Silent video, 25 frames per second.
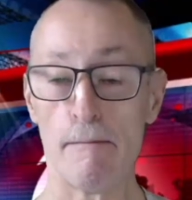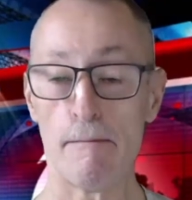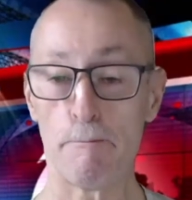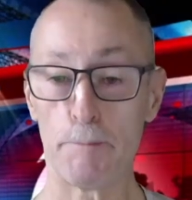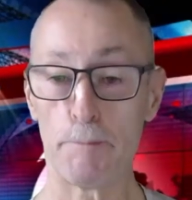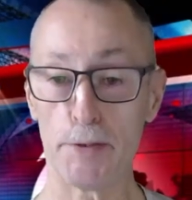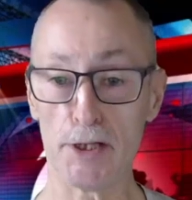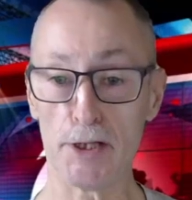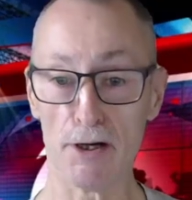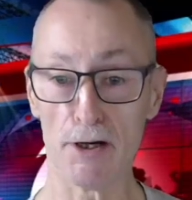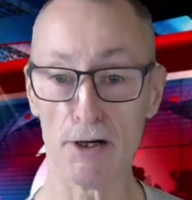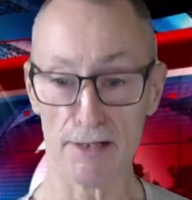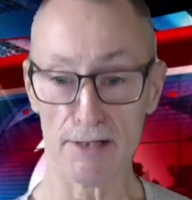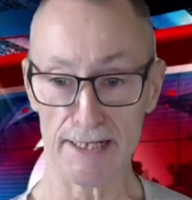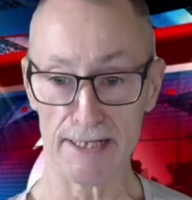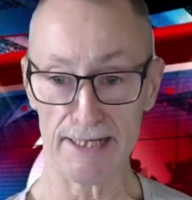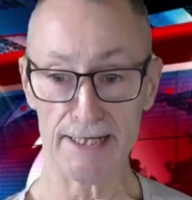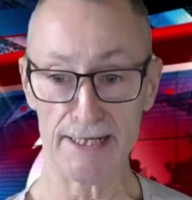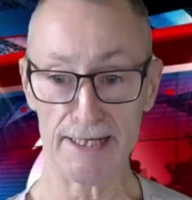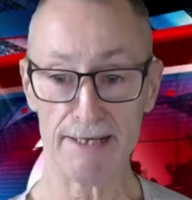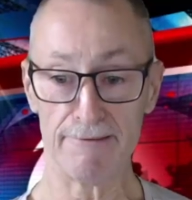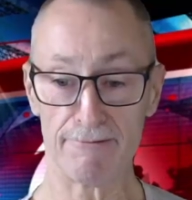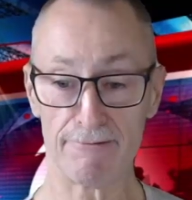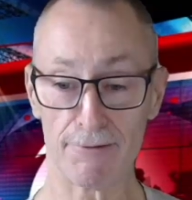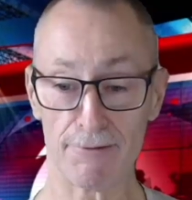
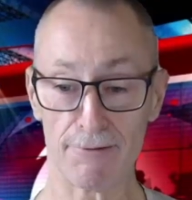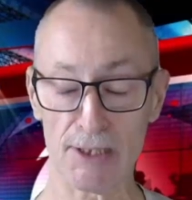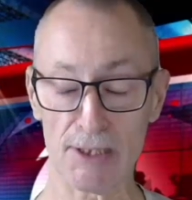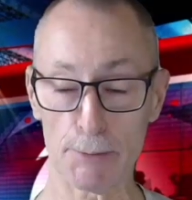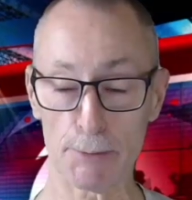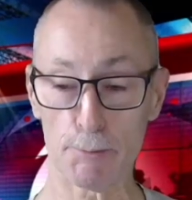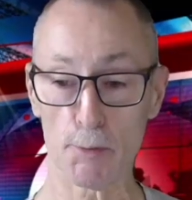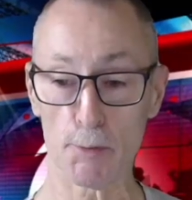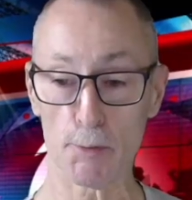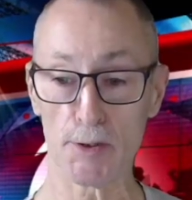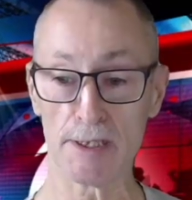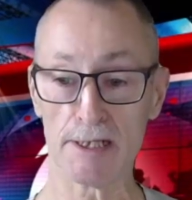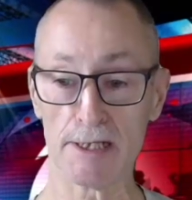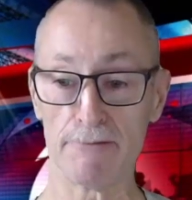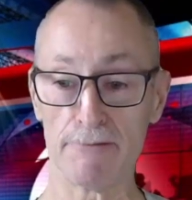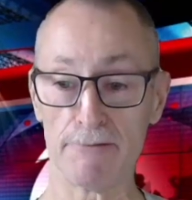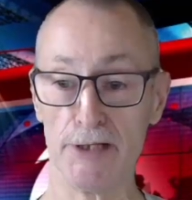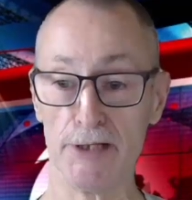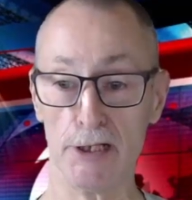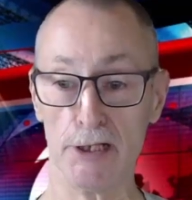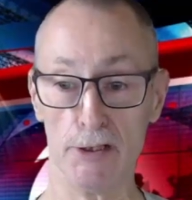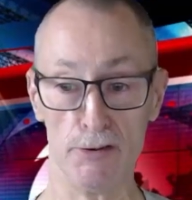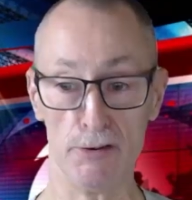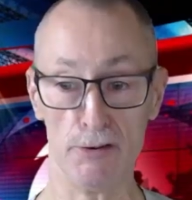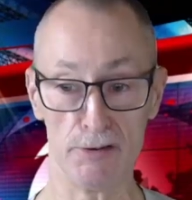purely from the point of
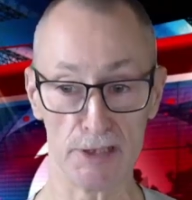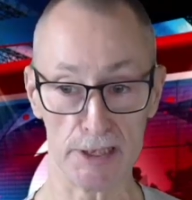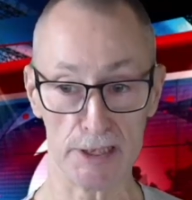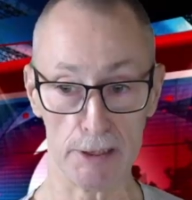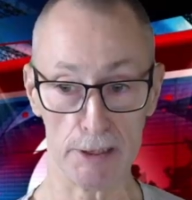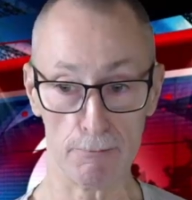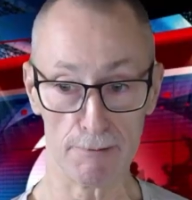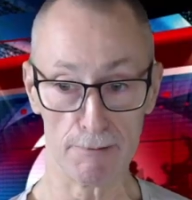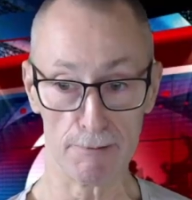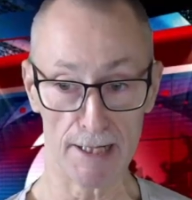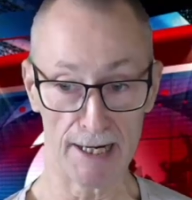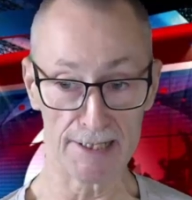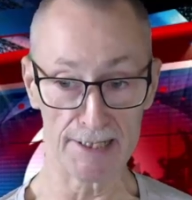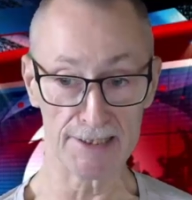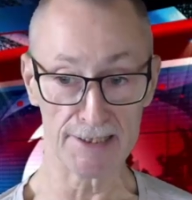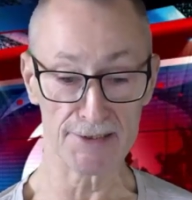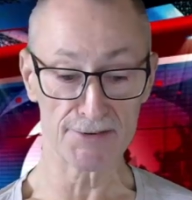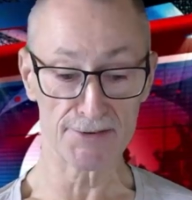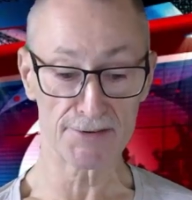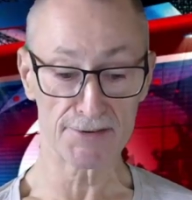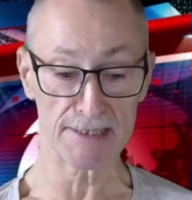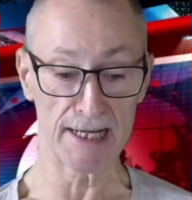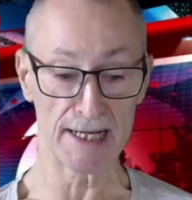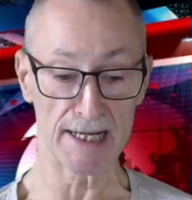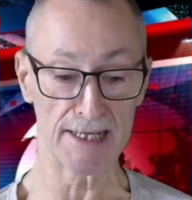view that you
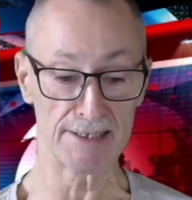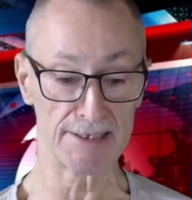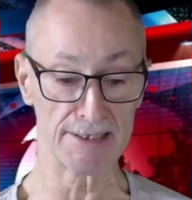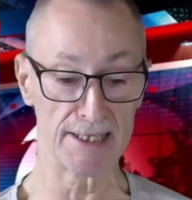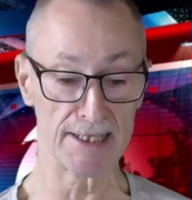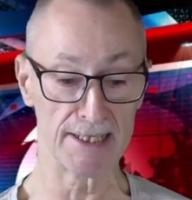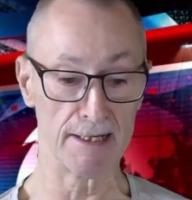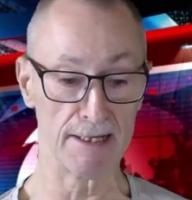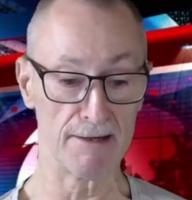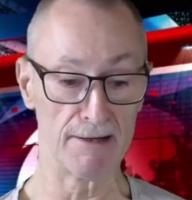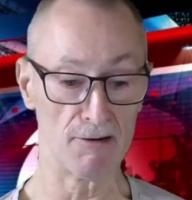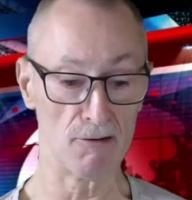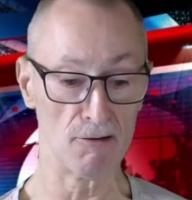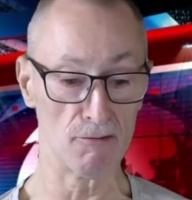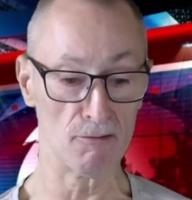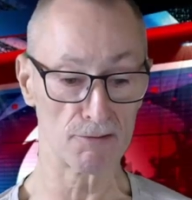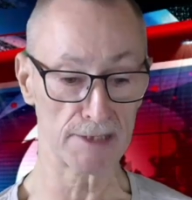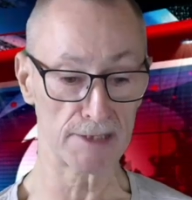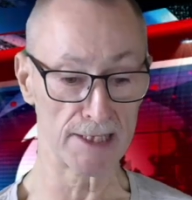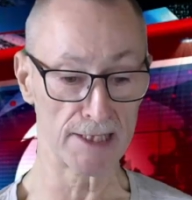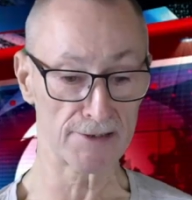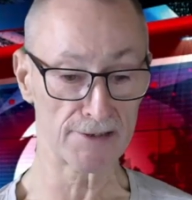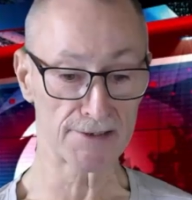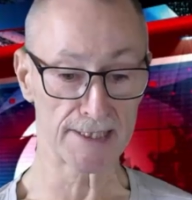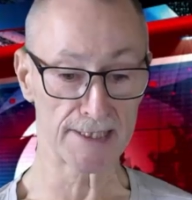understand that
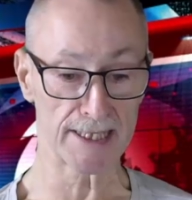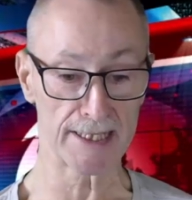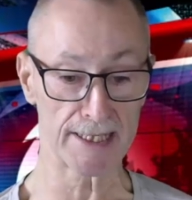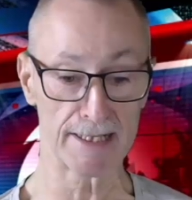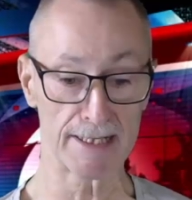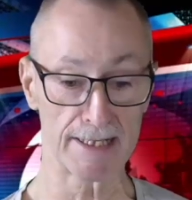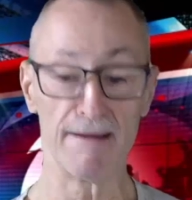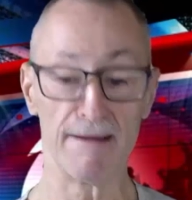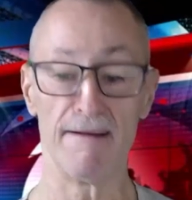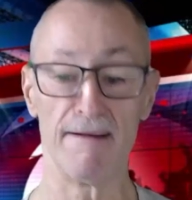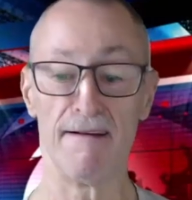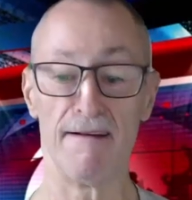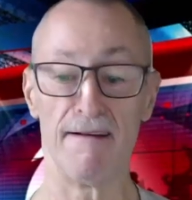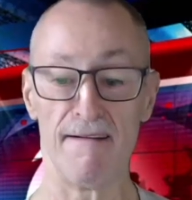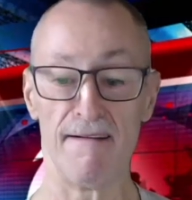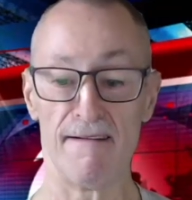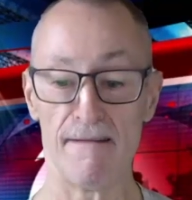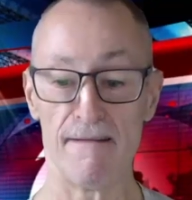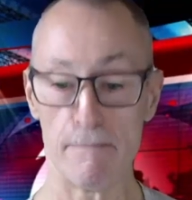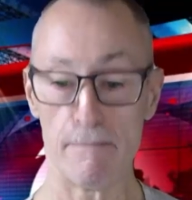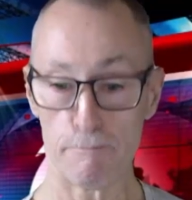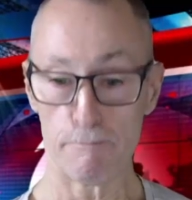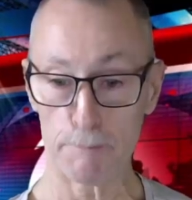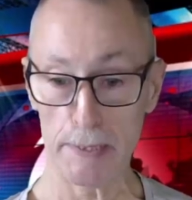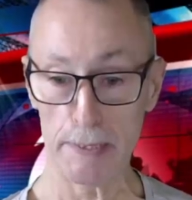autistic
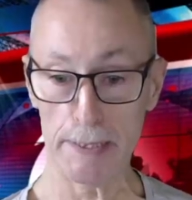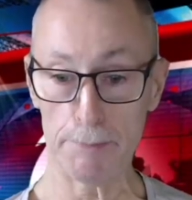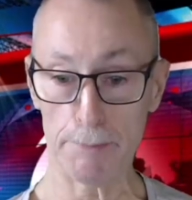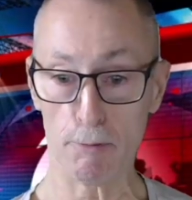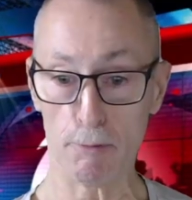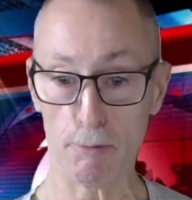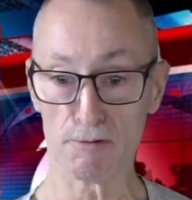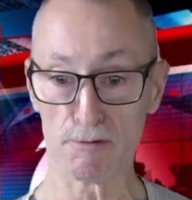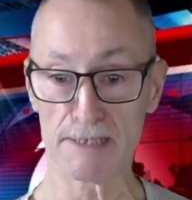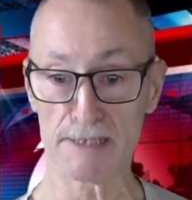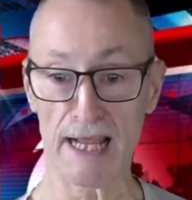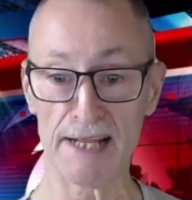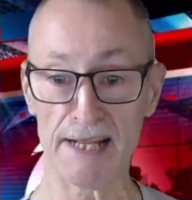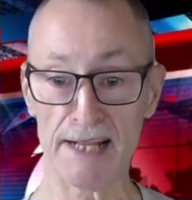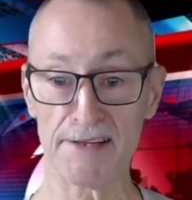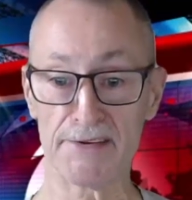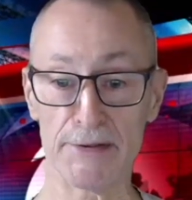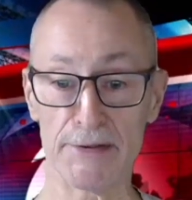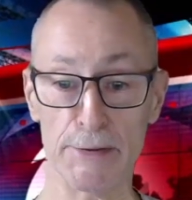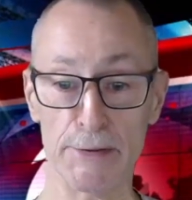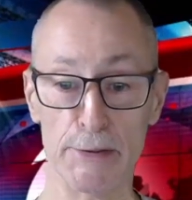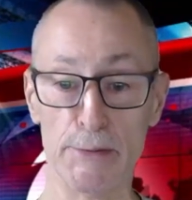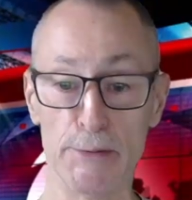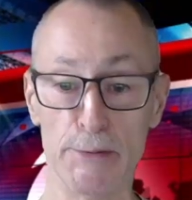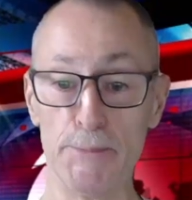people tend
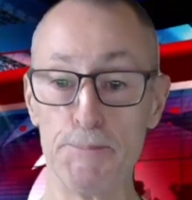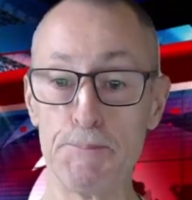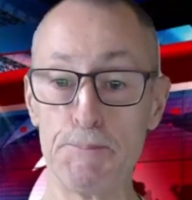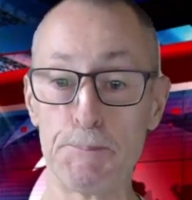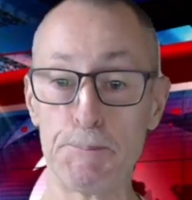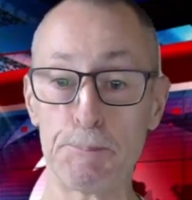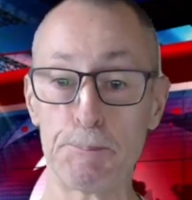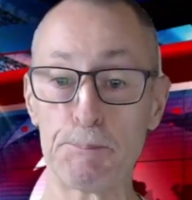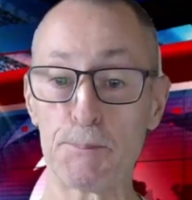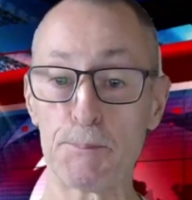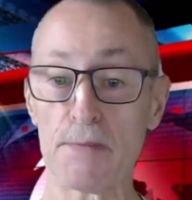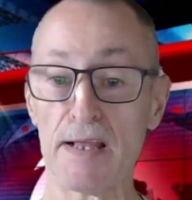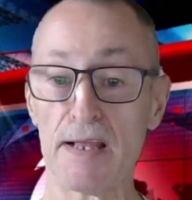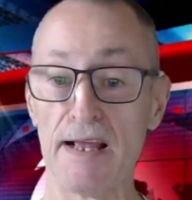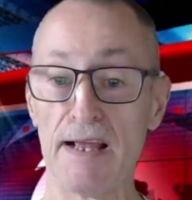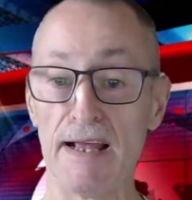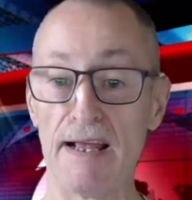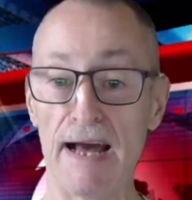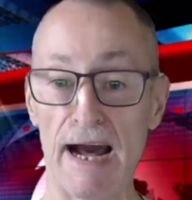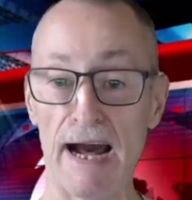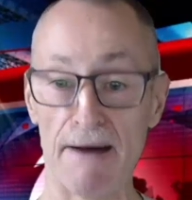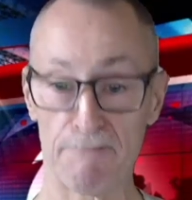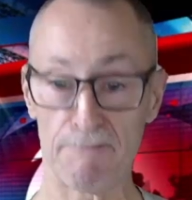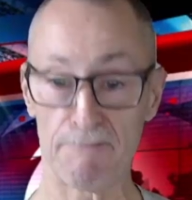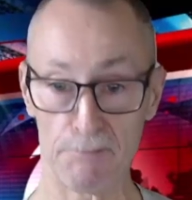to
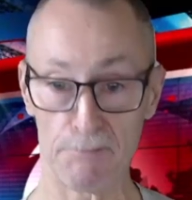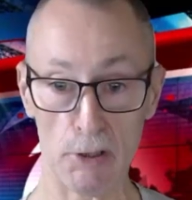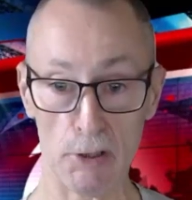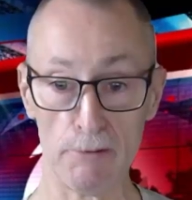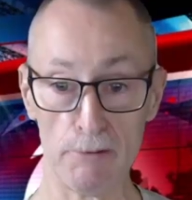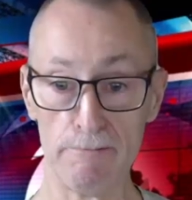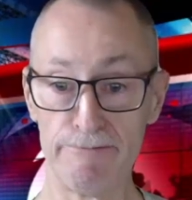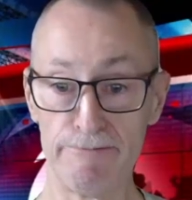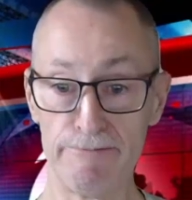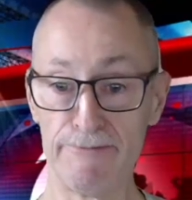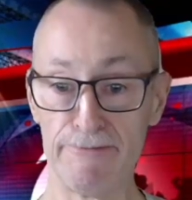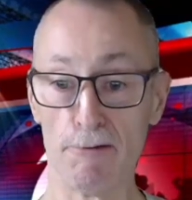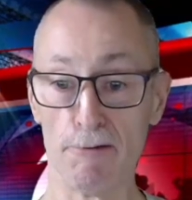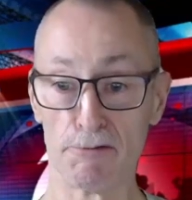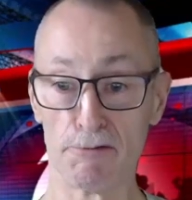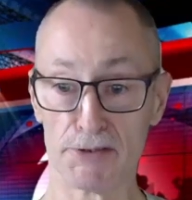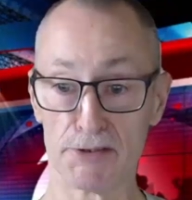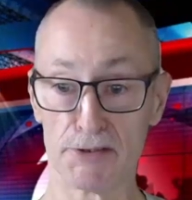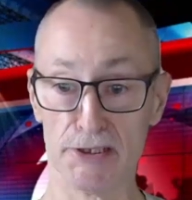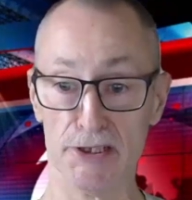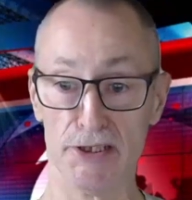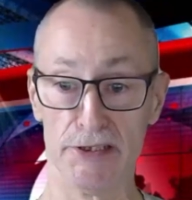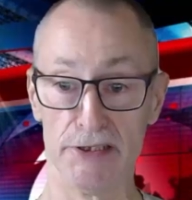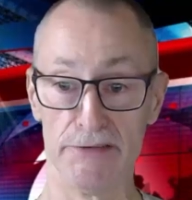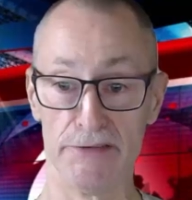have no
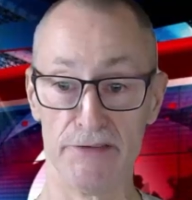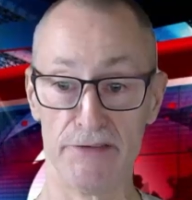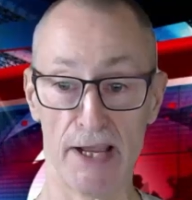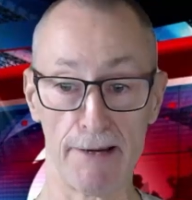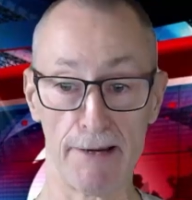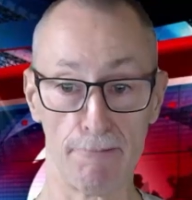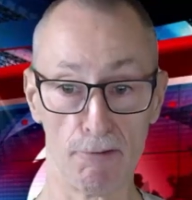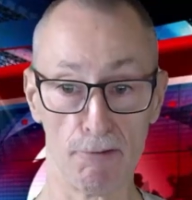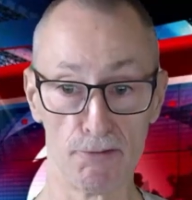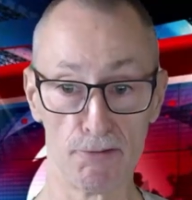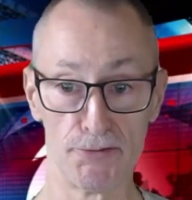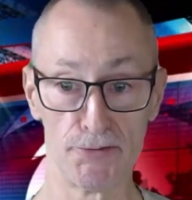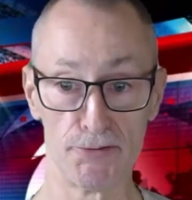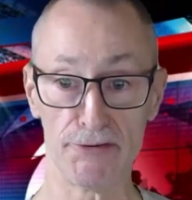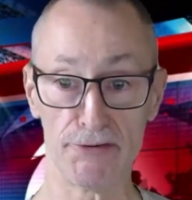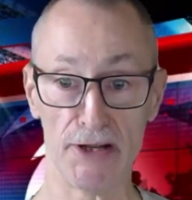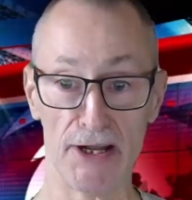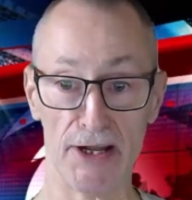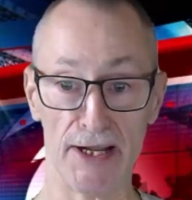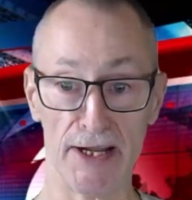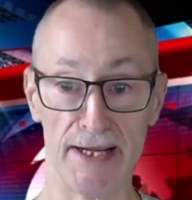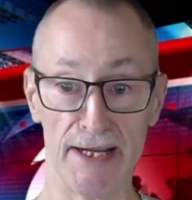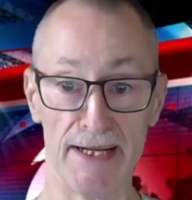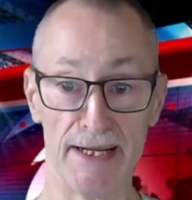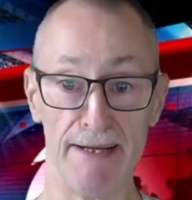filters. They will
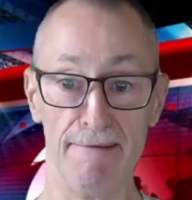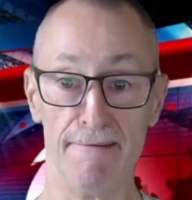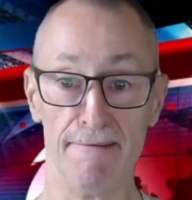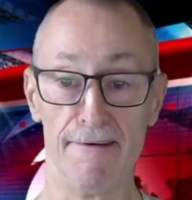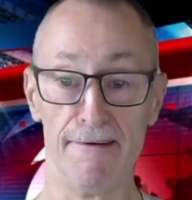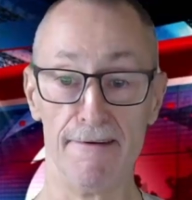say